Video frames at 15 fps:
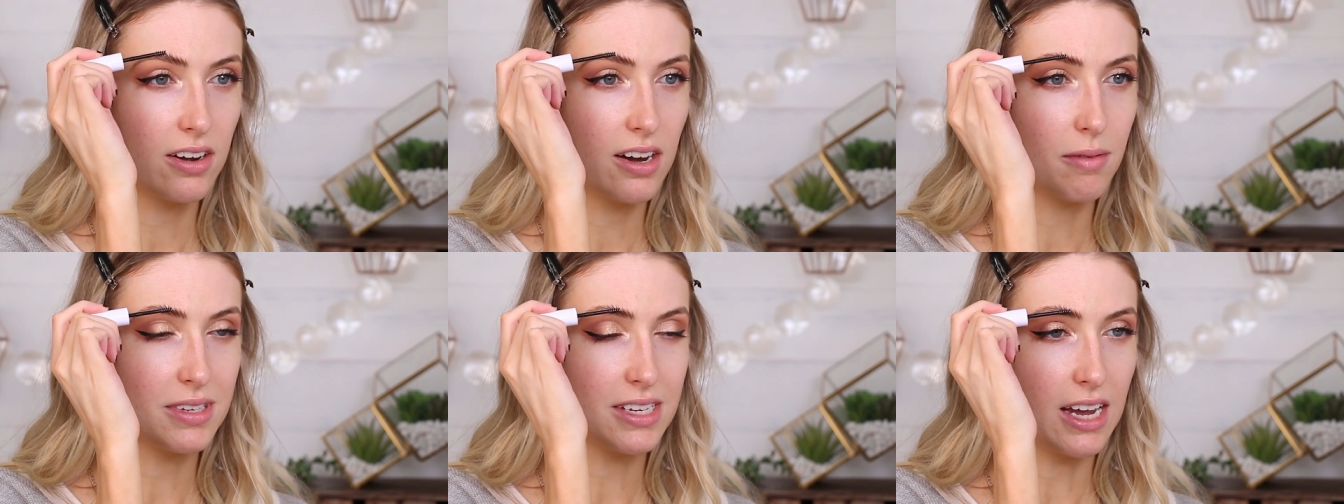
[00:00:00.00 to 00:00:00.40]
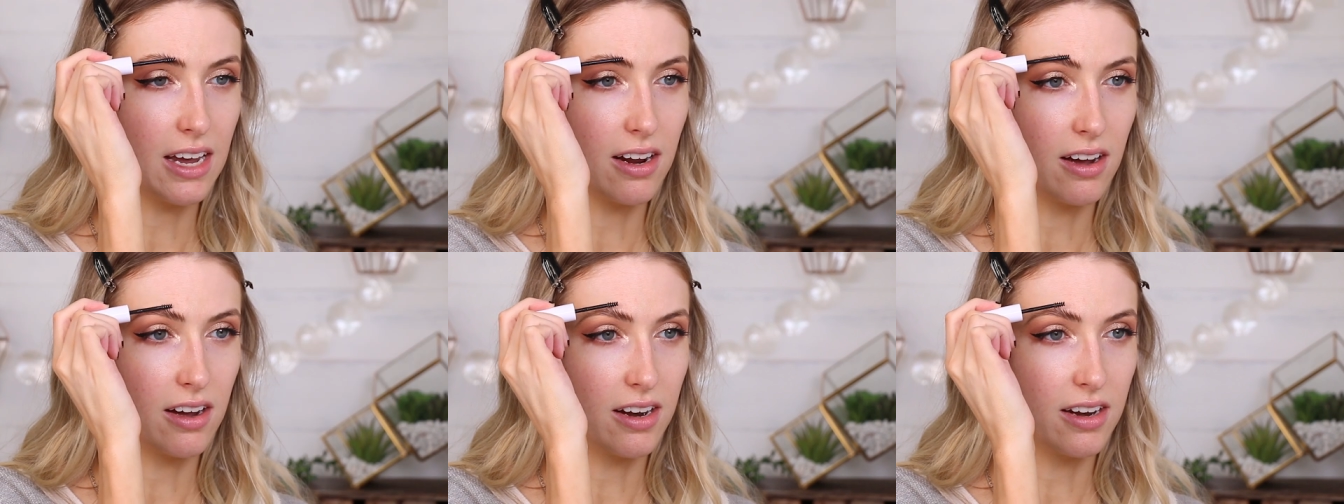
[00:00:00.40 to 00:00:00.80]
her name is
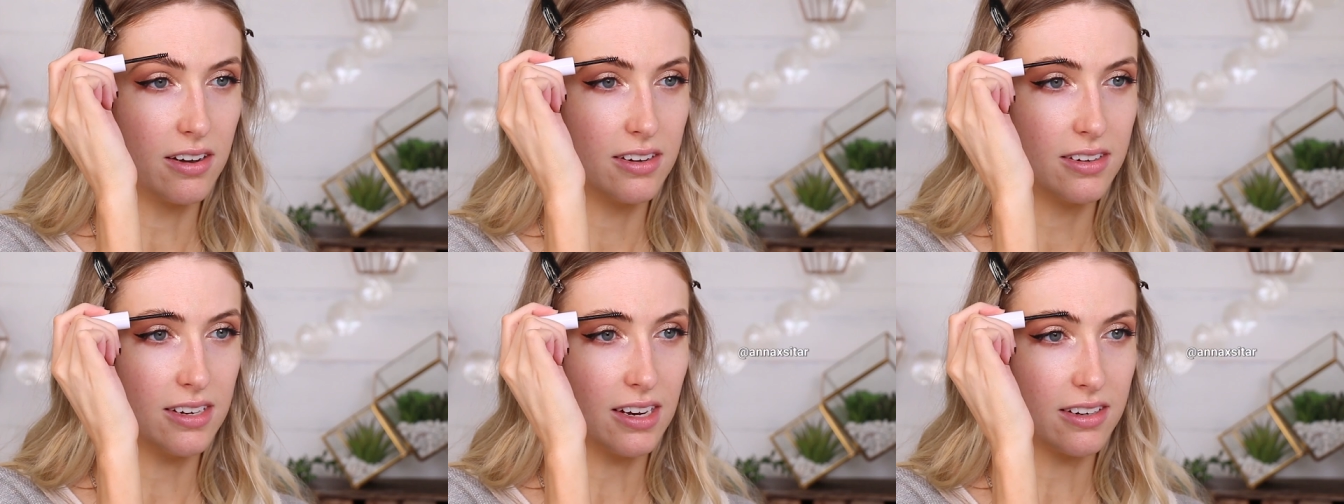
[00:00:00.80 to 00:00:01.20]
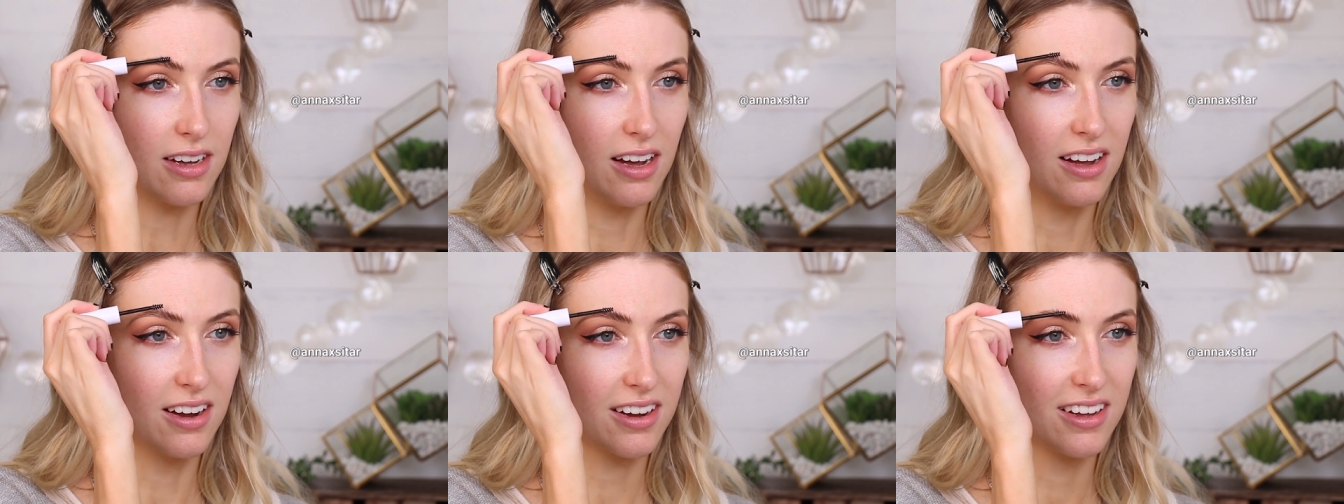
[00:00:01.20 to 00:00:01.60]
Anna on
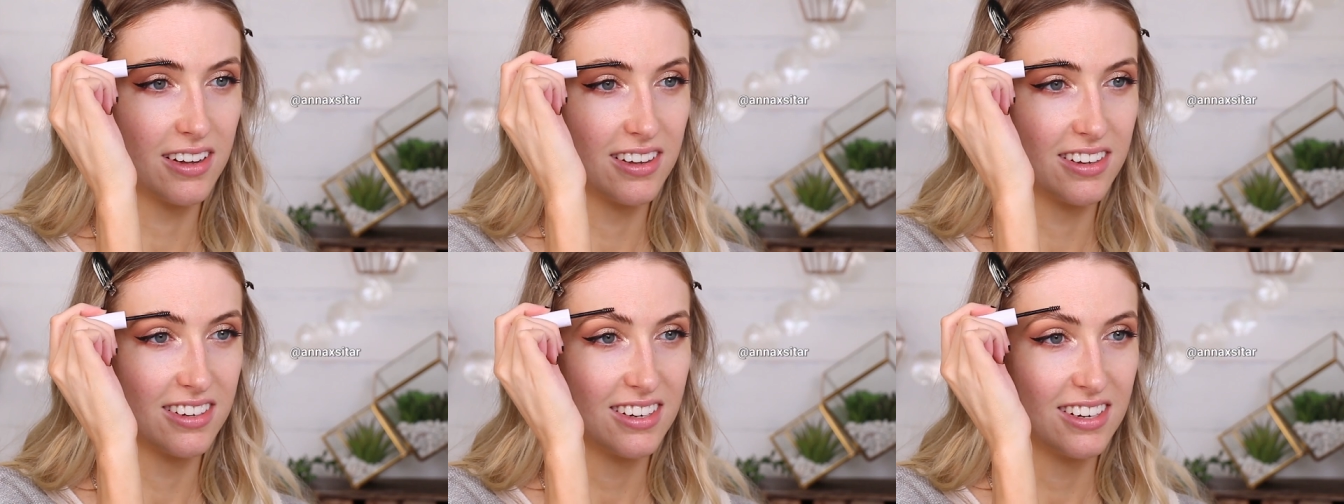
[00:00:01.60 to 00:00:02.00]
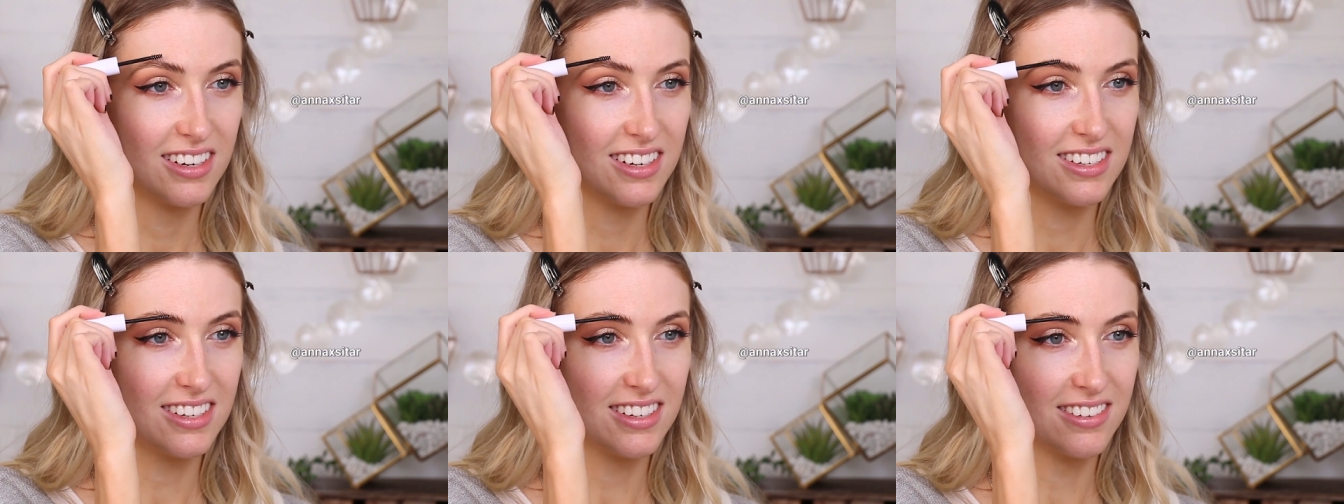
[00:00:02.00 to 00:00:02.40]
TikTok.
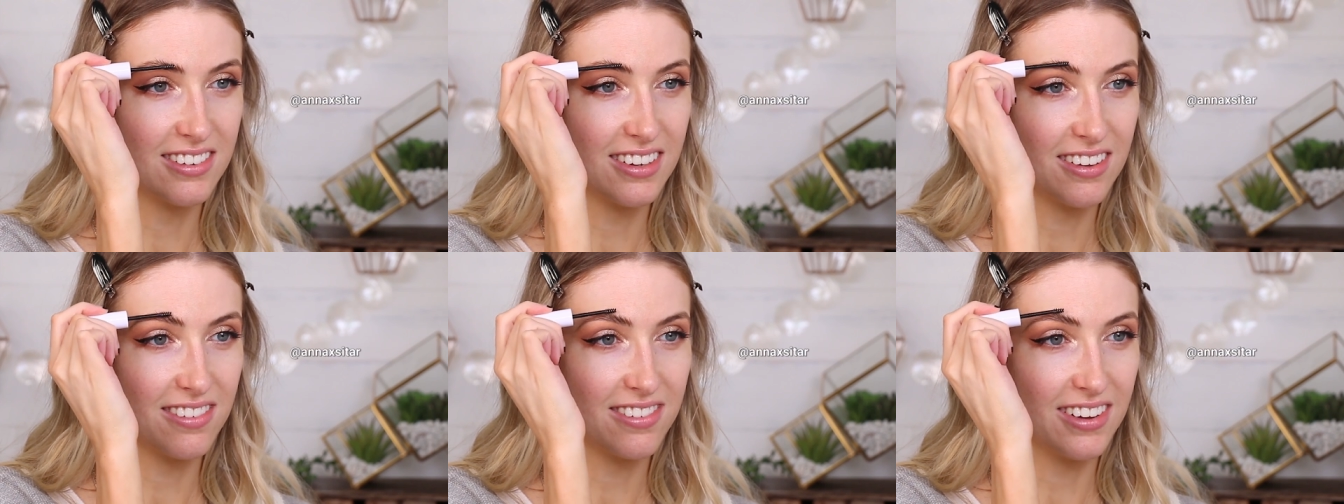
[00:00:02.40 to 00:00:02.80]
She's really